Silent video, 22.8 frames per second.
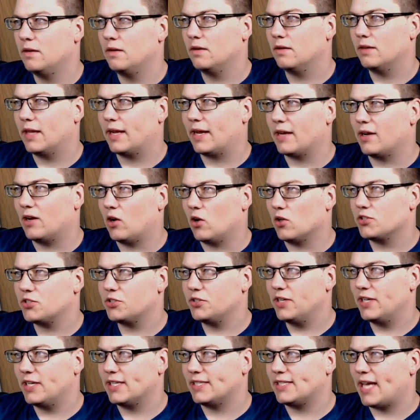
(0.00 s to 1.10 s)
like an
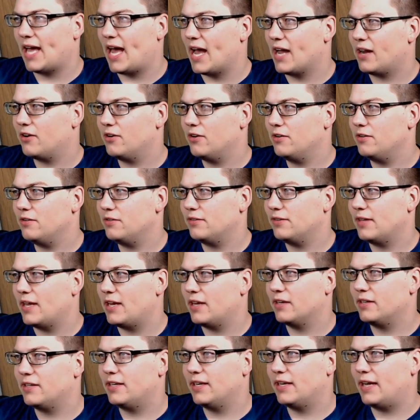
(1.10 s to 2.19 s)
alternate attacker. They
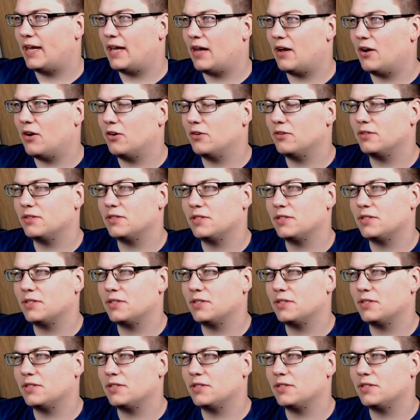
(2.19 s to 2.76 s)
could get out